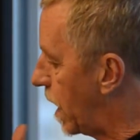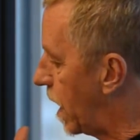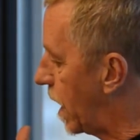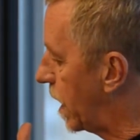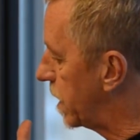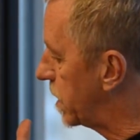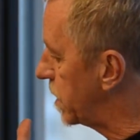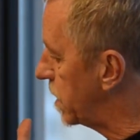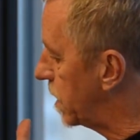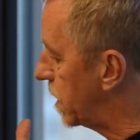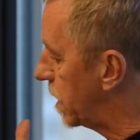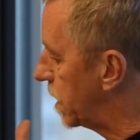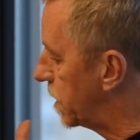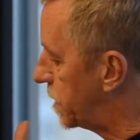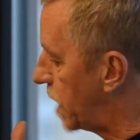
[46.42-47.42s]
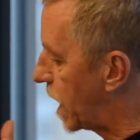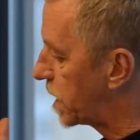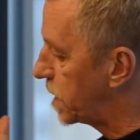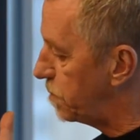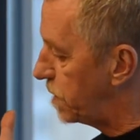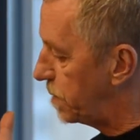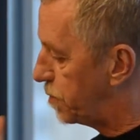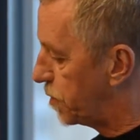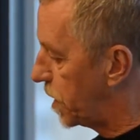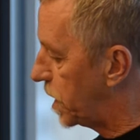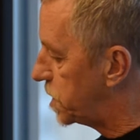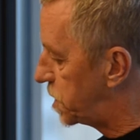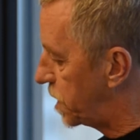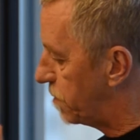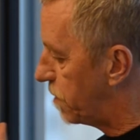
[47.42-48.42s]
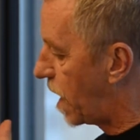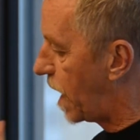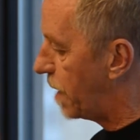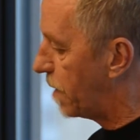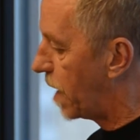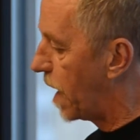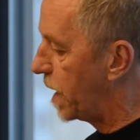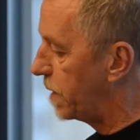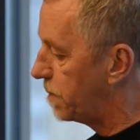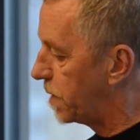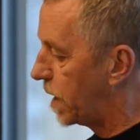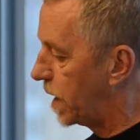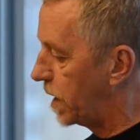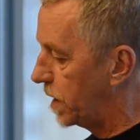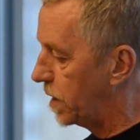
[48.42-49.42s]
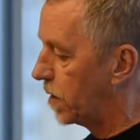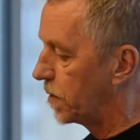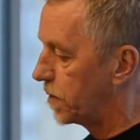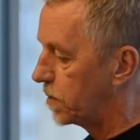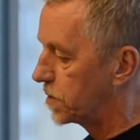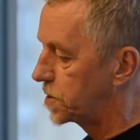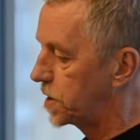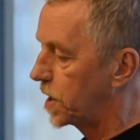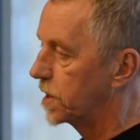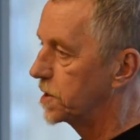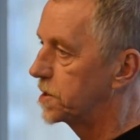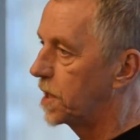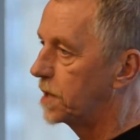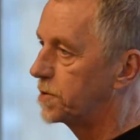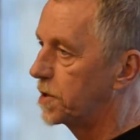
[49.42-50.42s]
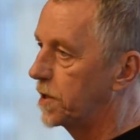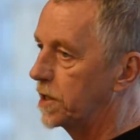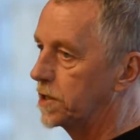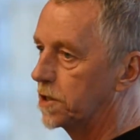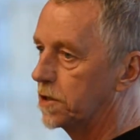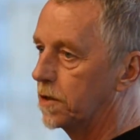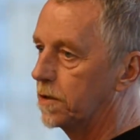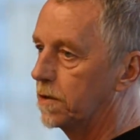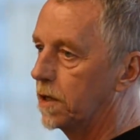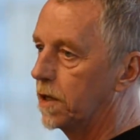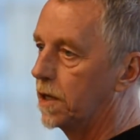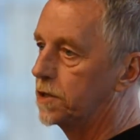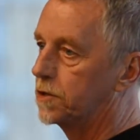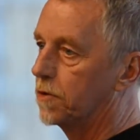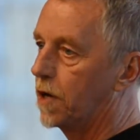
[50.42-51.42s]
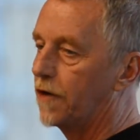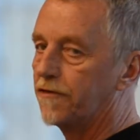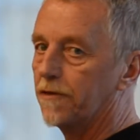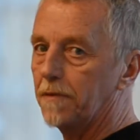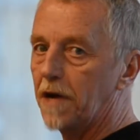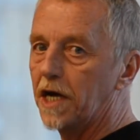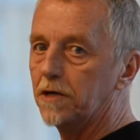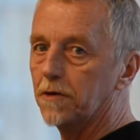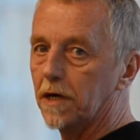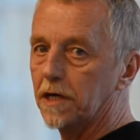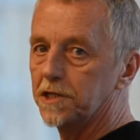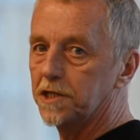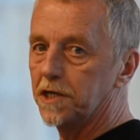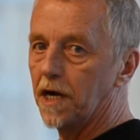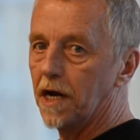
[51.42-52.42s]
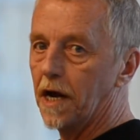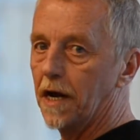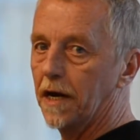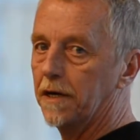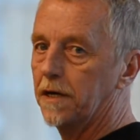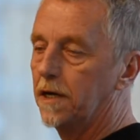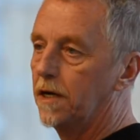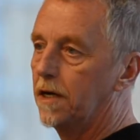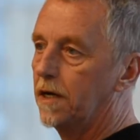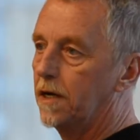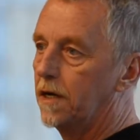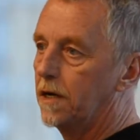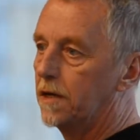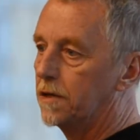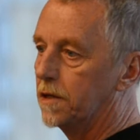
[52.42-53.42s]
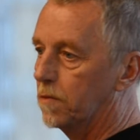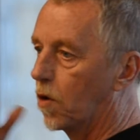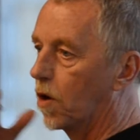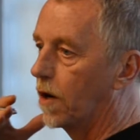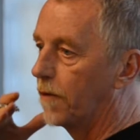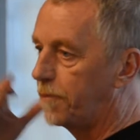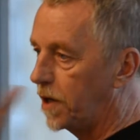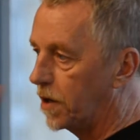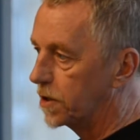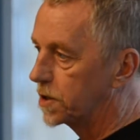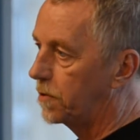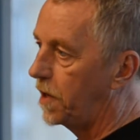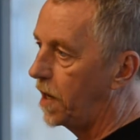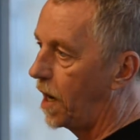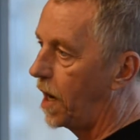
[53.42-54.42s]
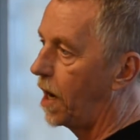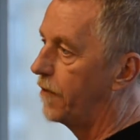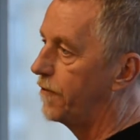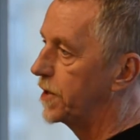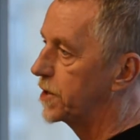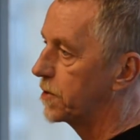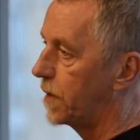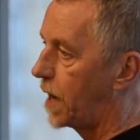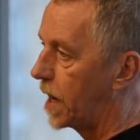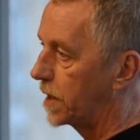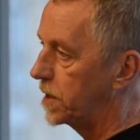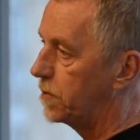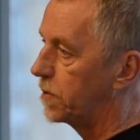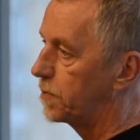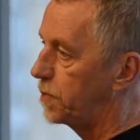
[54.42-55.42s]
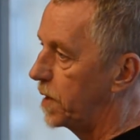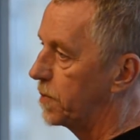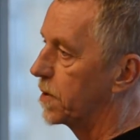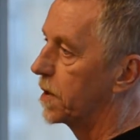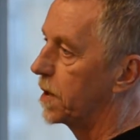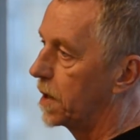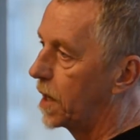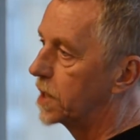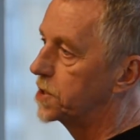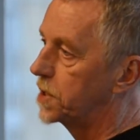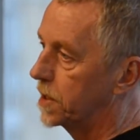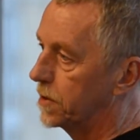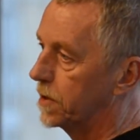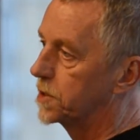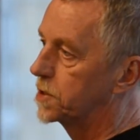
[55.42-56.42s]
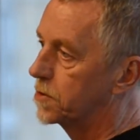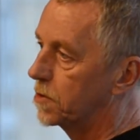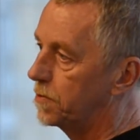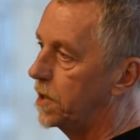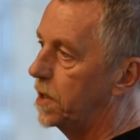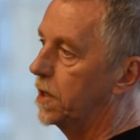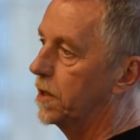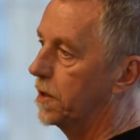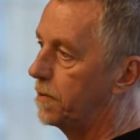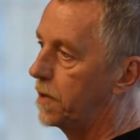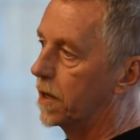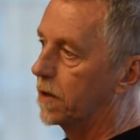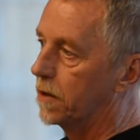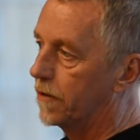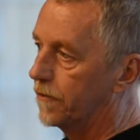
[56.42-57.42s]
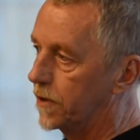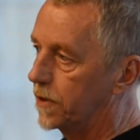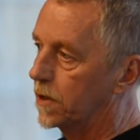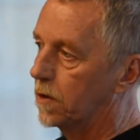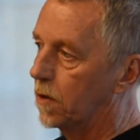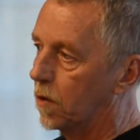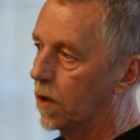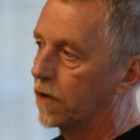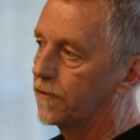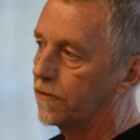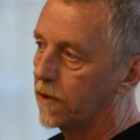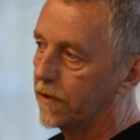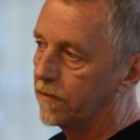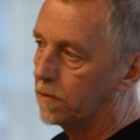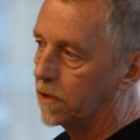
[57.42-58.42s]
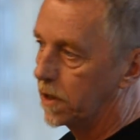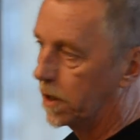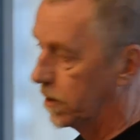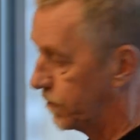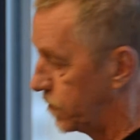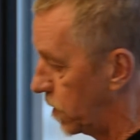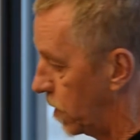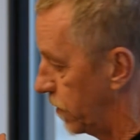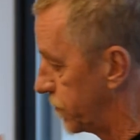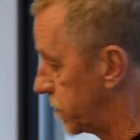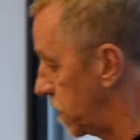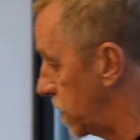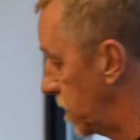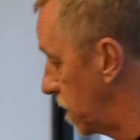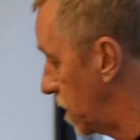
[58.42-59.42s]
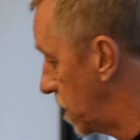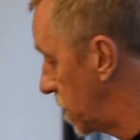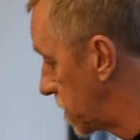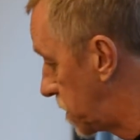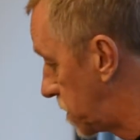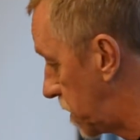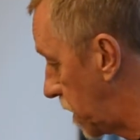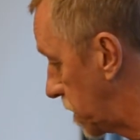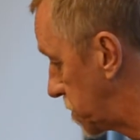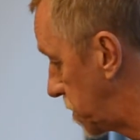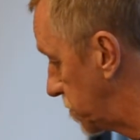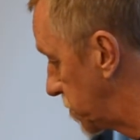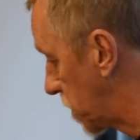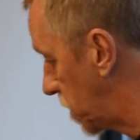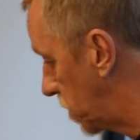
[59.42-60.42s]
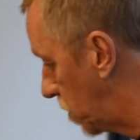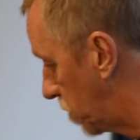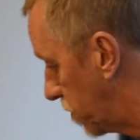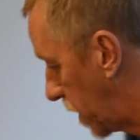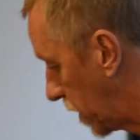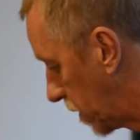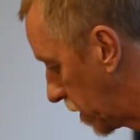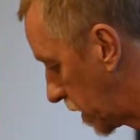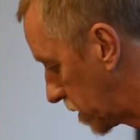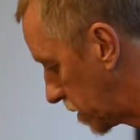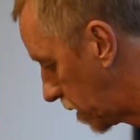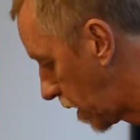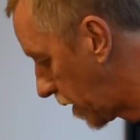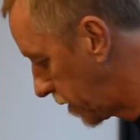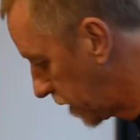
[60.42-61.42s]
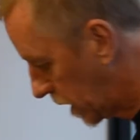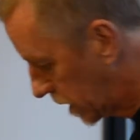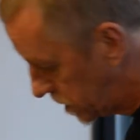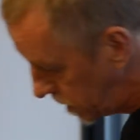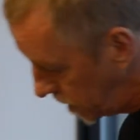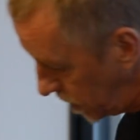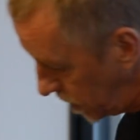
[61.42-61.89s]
And that can be bridged in my mind by, you know, those types of things are derived from ignorance. And the more peers we have interacting with people, the less ignorance there'll be, and the better everything will work for everybody. Constantly, things like a lot of things.